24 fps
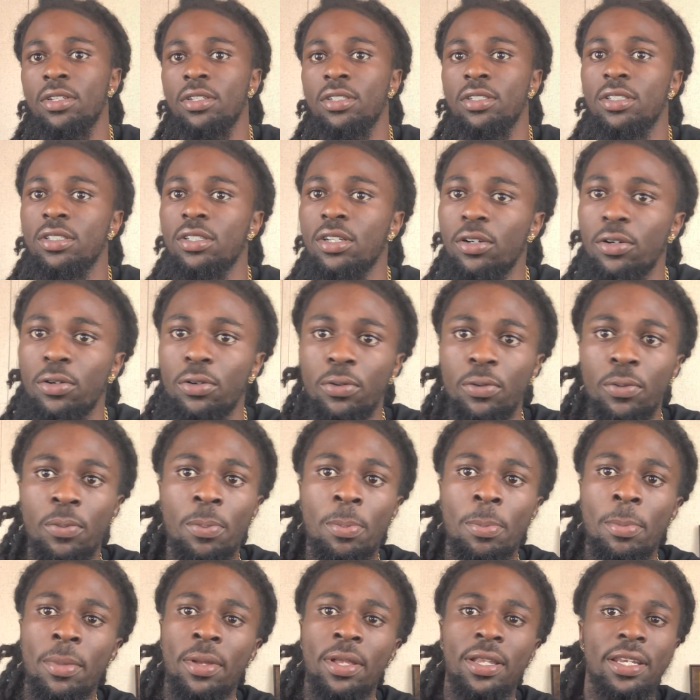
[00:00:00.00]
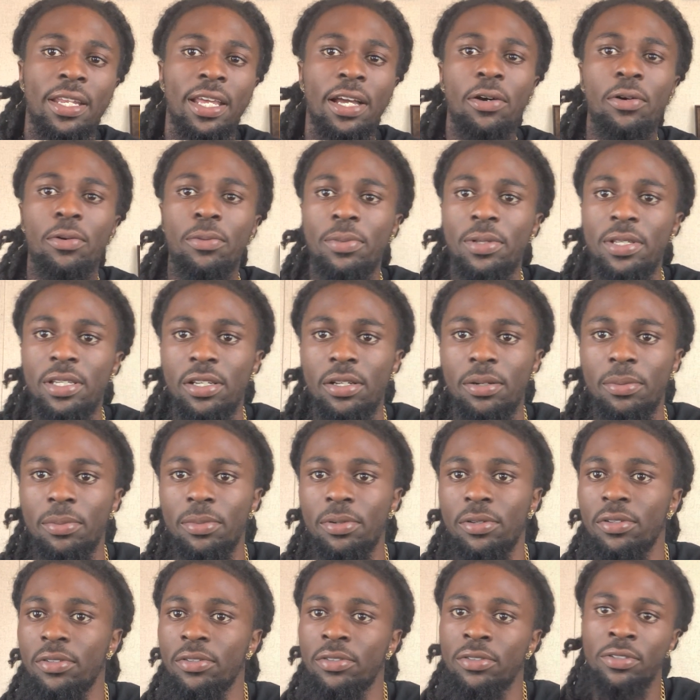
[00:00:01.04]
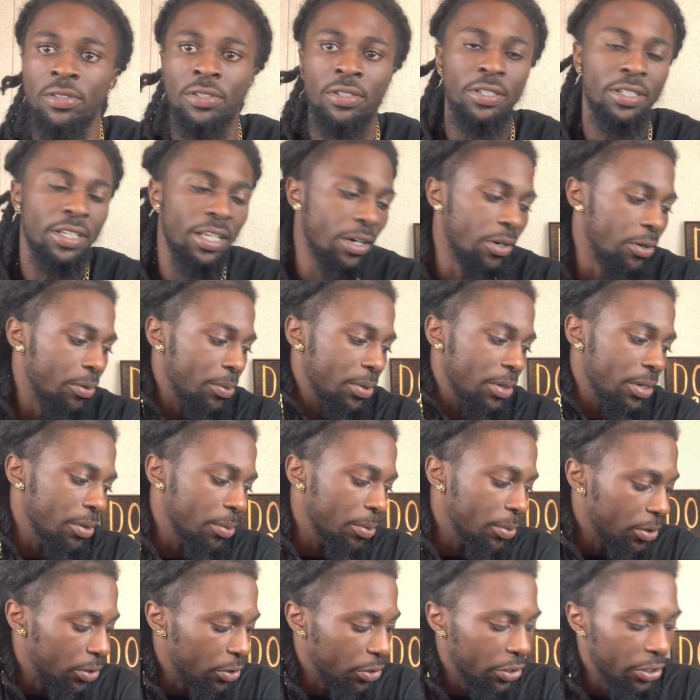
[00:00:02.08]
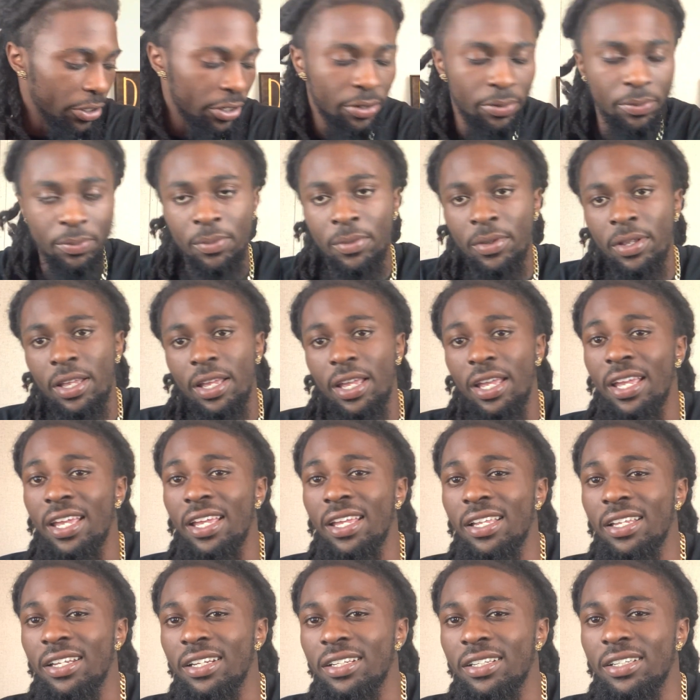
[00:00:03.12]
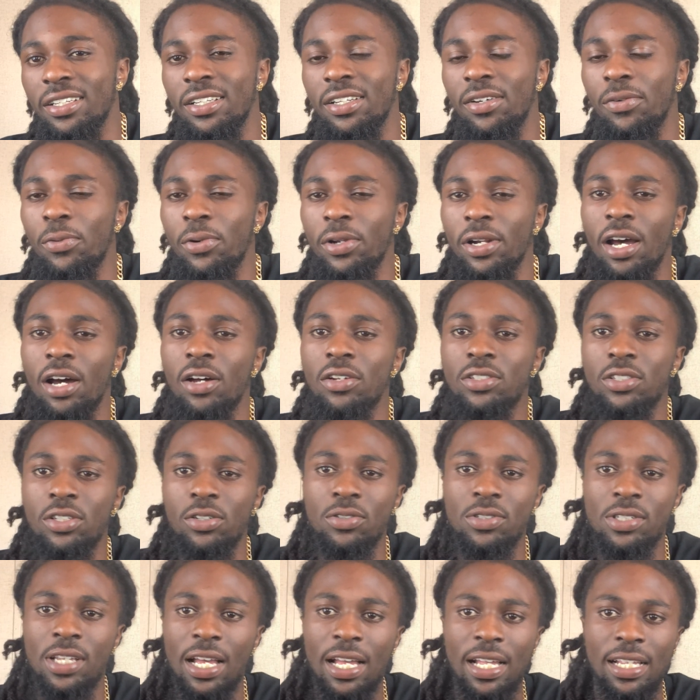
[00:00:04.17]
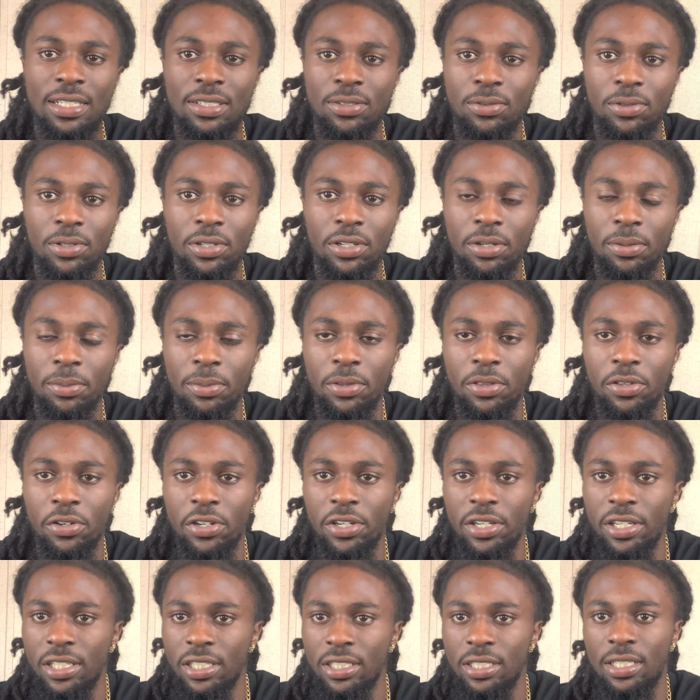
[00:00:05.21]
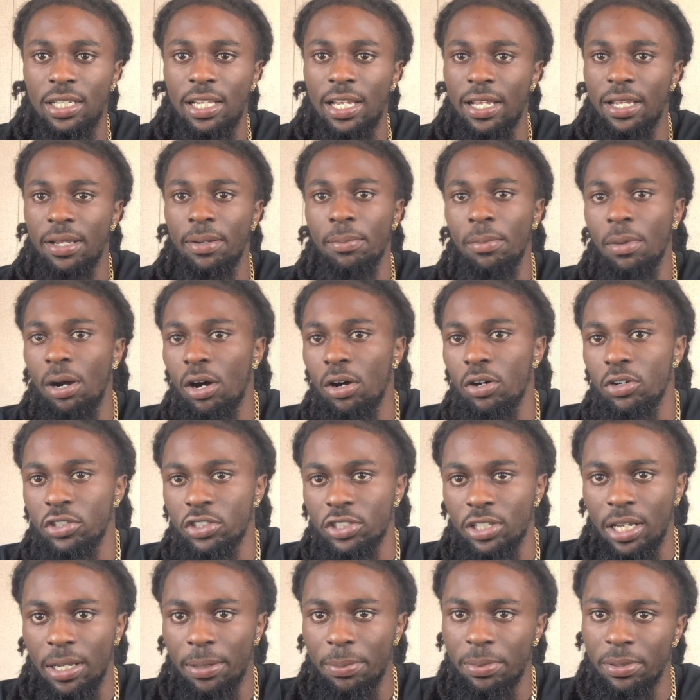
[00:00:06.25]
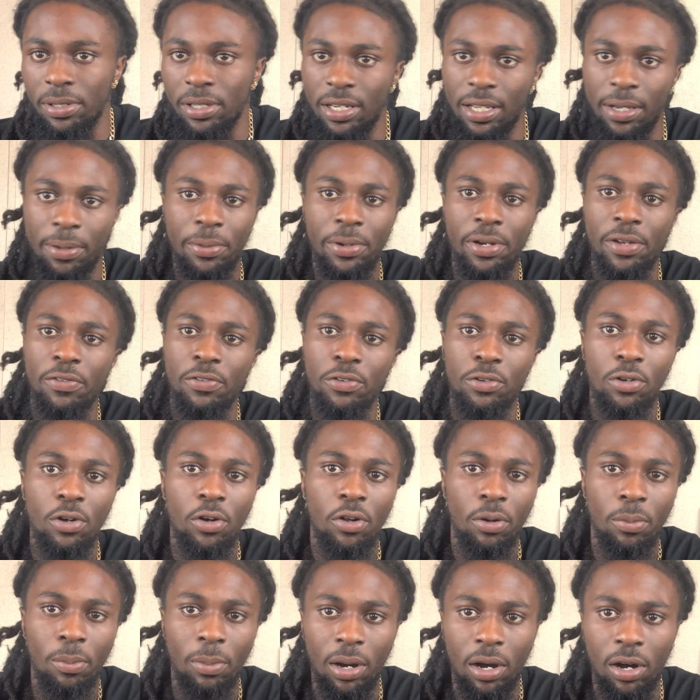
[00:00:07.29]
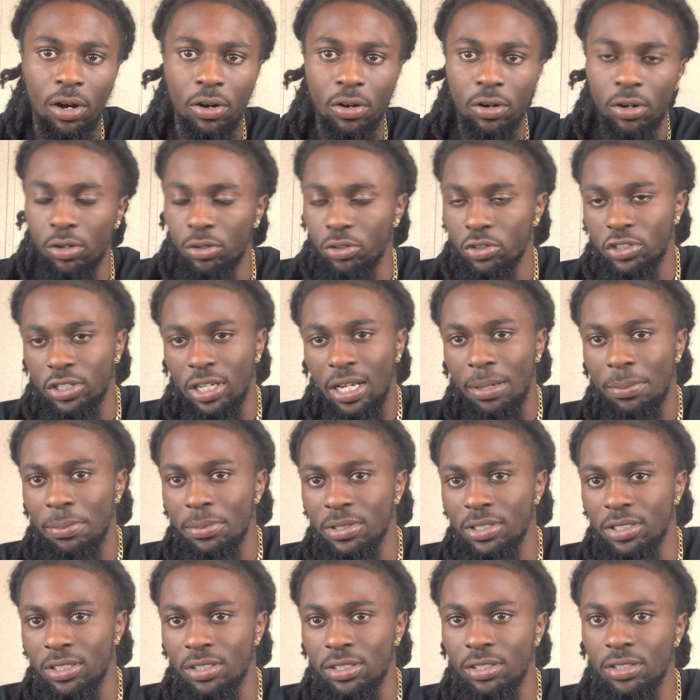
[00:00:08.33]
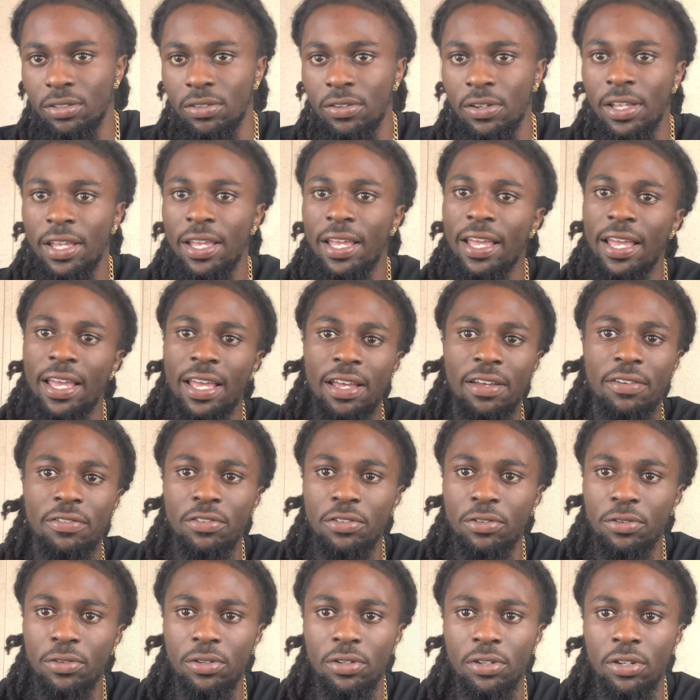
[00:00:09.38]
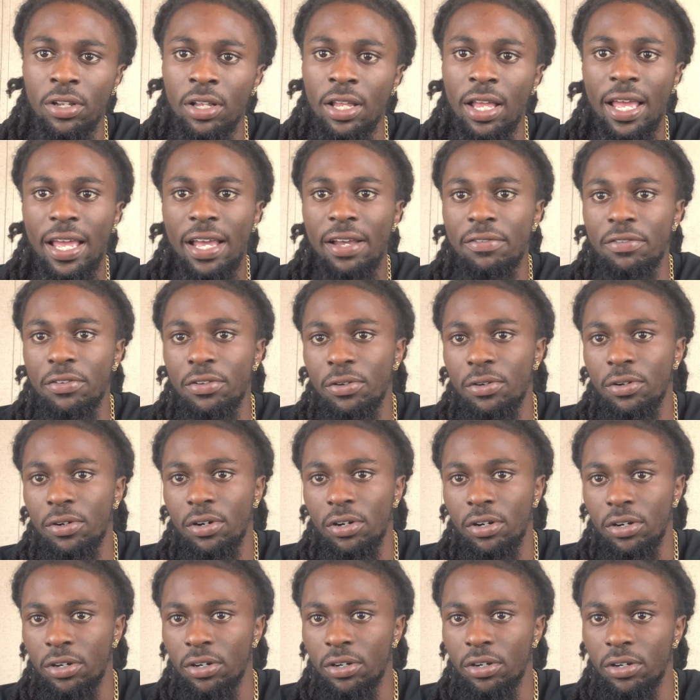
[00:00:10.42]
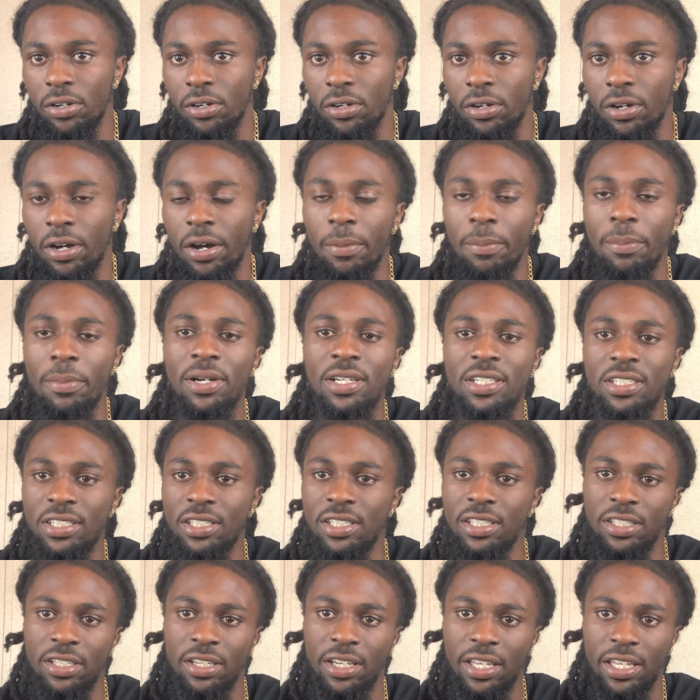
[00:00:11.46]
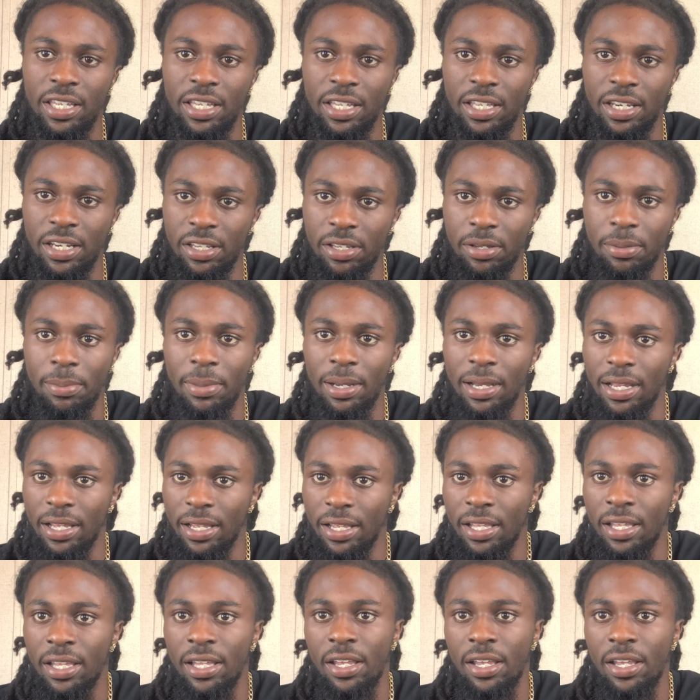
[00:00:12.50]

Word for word: So that would be number that would be number three. And what also ties in with number three is like mall shopping. Like whenever you go to mall, go shopping and stuff, have you a, uh, have you a, uh, a budget in your head in your mind